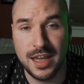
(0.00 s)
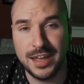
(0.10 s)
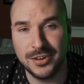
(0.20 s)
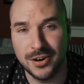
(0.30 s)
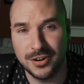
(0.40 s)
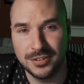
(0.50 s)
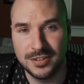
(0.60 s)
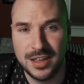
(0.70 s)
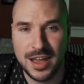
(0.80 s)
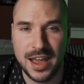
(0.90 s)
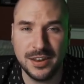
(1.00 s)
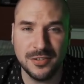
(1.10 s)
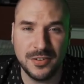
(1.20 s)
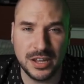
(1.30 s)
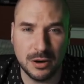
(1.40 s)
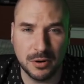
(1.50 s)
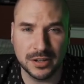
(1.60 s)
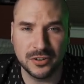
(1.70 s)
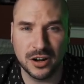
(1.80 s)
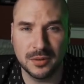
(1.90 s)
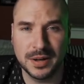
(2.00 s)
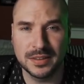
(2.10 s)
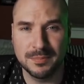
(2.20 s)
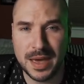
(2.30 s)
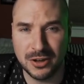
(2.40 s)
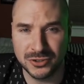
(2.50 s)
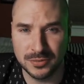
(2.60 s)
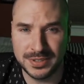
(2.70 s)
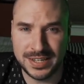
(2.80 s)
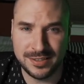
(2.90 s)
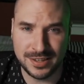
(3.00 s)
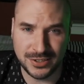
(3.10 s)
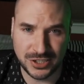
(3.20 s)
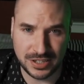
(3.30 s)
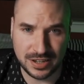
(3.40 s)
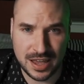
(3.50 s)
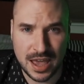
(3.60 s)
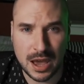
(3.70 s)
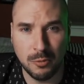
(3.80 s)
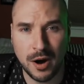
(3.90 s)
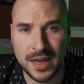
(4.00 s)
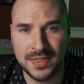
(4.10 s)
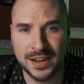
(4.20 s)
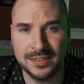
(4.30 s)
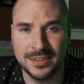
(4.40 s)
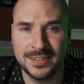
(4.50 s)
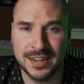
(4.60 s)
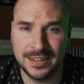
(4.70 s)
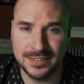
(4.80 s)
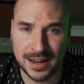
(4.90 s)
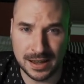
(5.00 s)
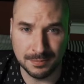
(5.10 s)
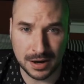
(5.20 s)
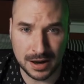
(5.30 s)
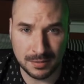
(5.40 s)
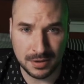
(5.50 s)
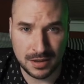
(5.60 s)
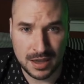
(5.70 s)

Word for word: Hey y'all, in this video I want to talk about the Maelstrom TCG and why I think it's a ticking time bomb.